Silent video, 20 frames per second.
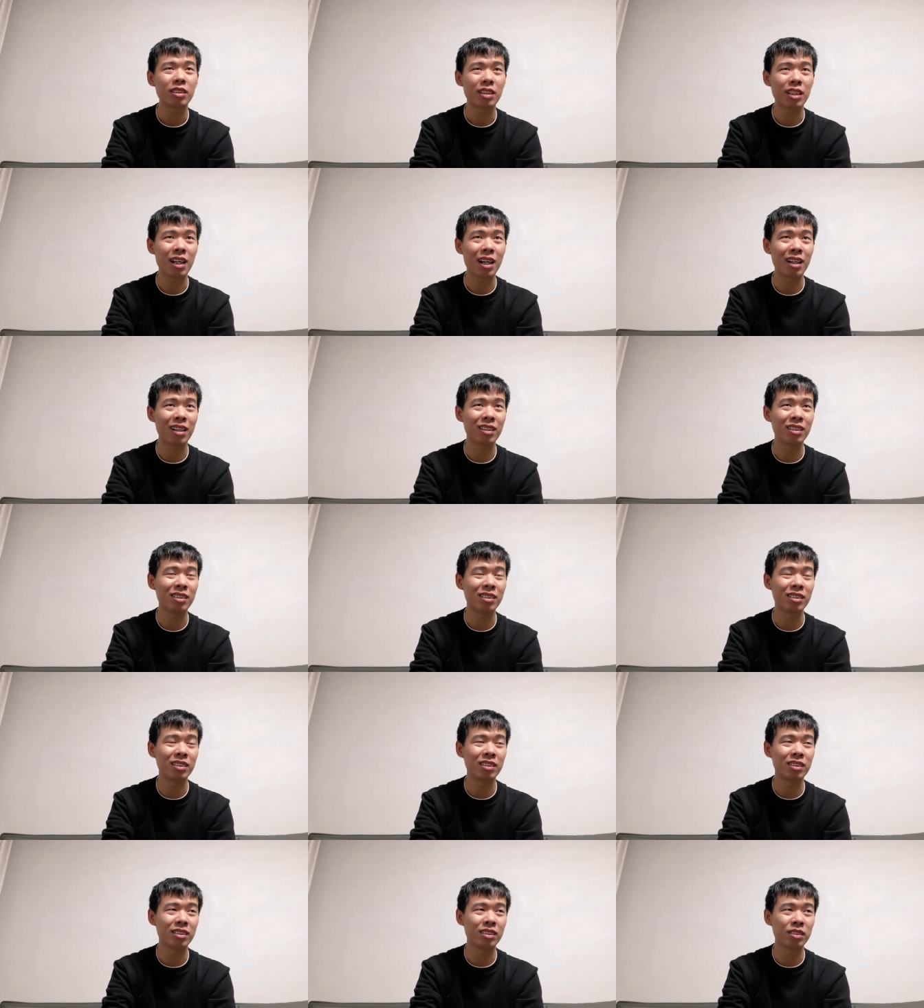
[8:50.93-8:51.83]

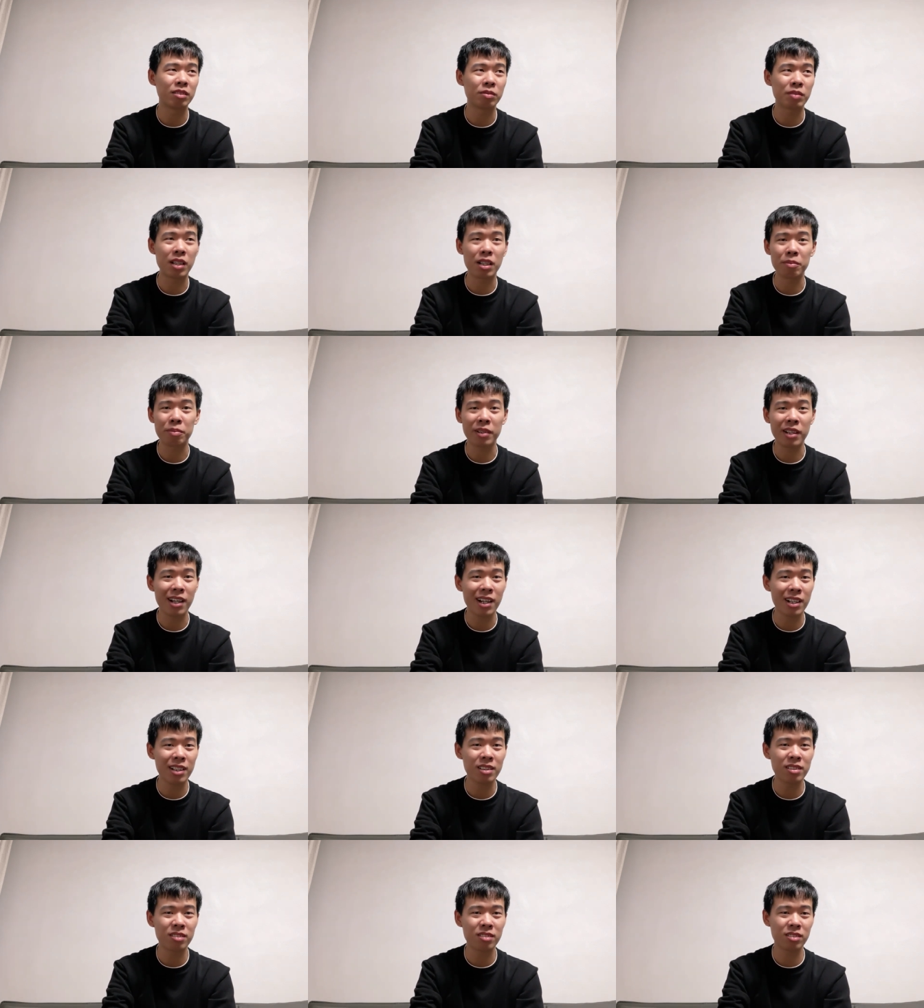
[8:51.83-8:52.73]
other
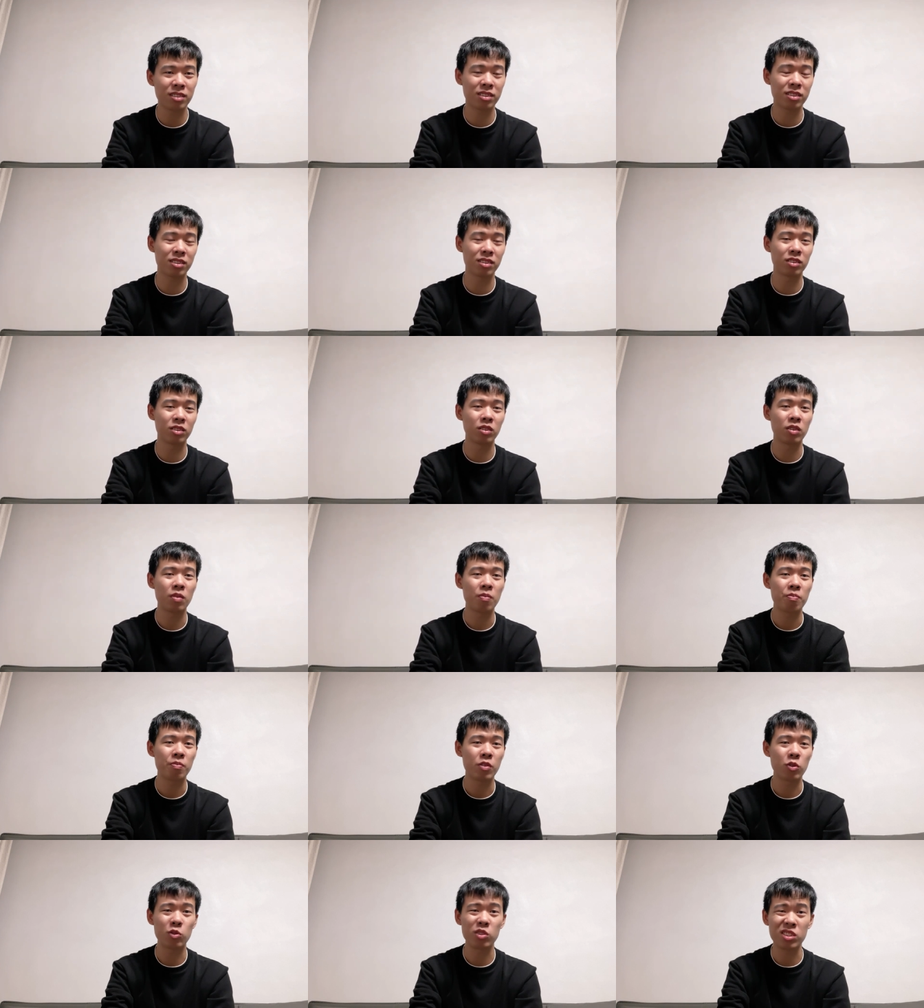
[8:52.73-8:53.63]
appliances
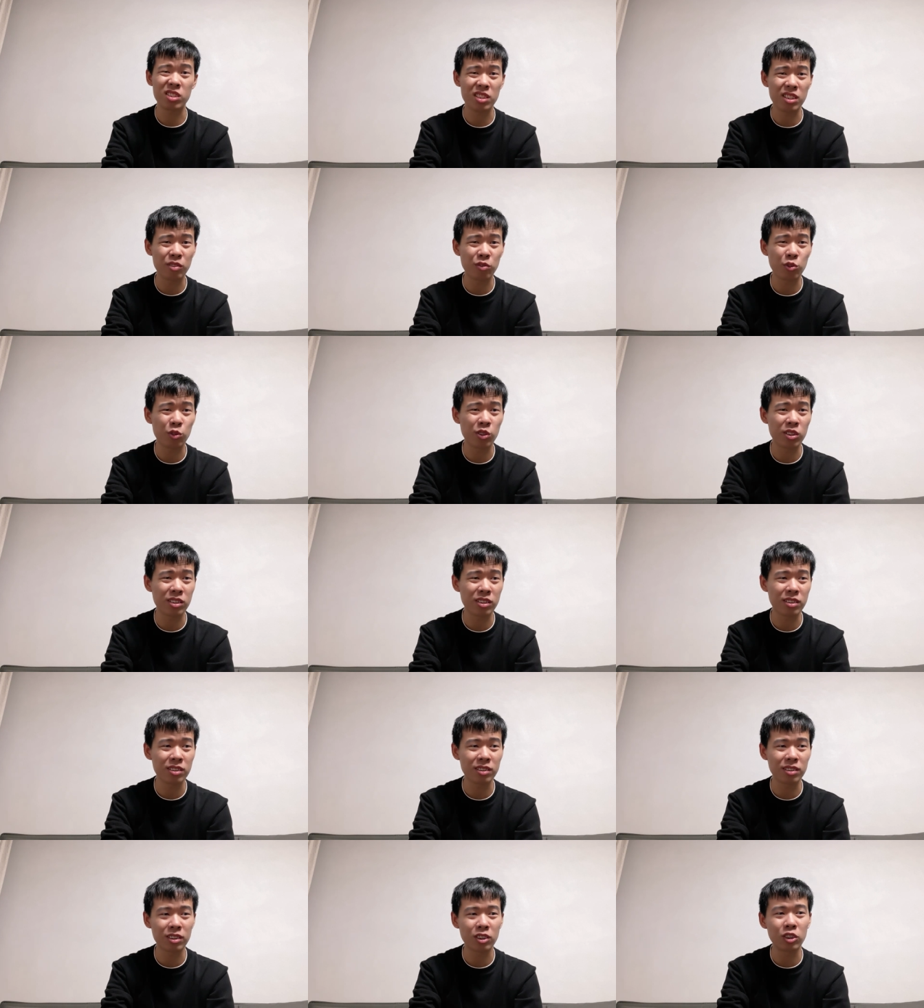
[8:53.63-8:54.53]
with
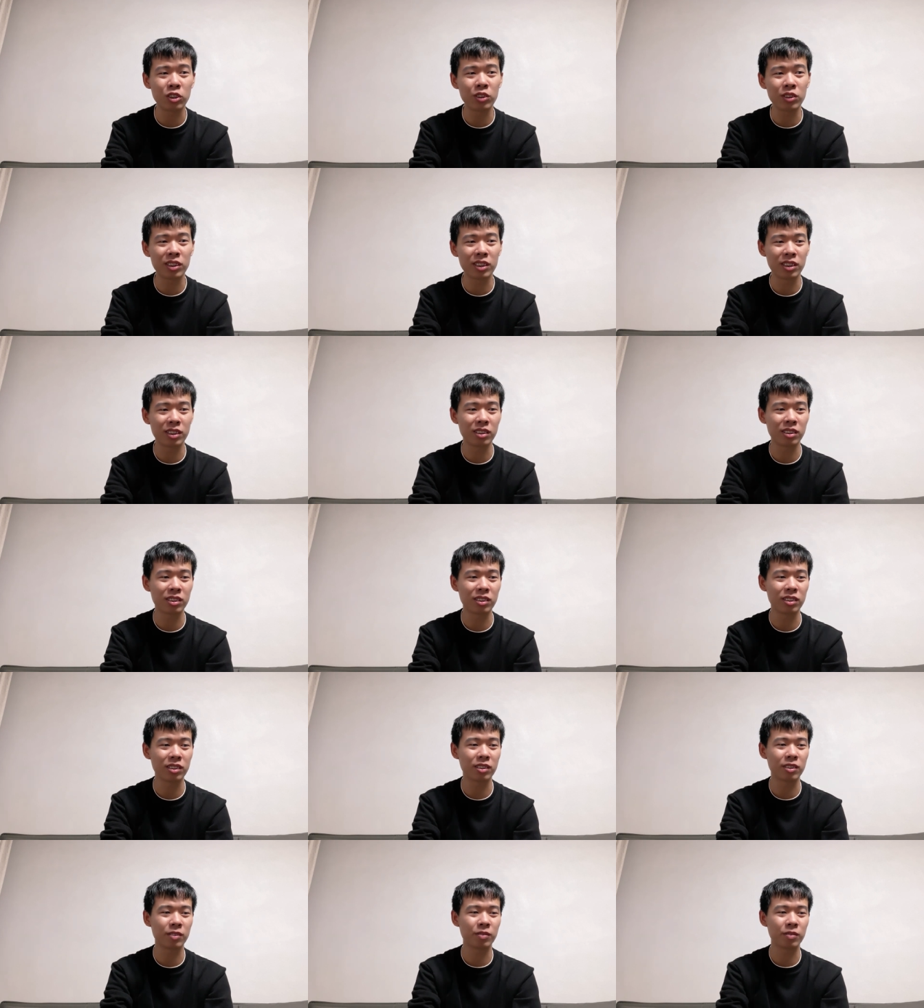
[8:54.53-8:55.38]
different orders.